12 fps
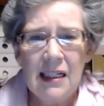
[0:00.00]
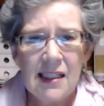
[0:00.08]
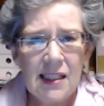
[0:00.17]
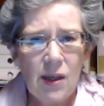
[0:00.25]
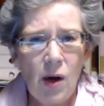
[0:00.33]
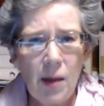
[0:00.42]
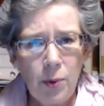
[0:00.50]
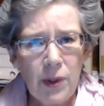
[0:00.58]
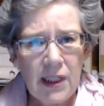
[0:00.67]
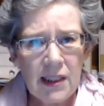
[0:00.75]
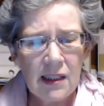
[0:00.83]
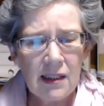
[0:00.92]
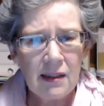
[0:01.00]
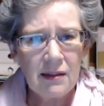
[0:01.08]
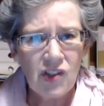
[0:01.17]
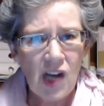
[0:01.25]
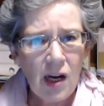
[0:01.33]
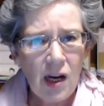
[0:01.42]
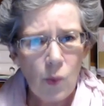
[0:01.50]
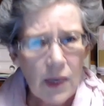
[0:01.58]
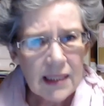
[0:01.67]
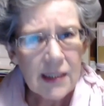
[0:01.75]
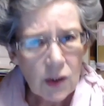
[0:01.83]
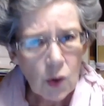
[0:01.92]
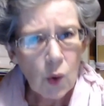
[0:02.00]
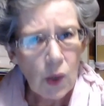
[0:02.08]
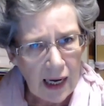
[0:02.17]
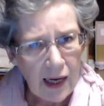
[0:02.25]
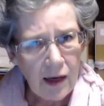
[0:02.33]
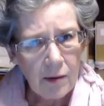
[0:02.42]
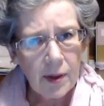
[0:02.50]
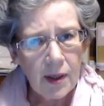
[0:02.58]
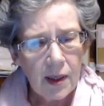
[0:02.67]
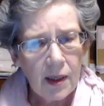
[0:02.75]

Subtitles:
So I put it in the jug, whisk it all up,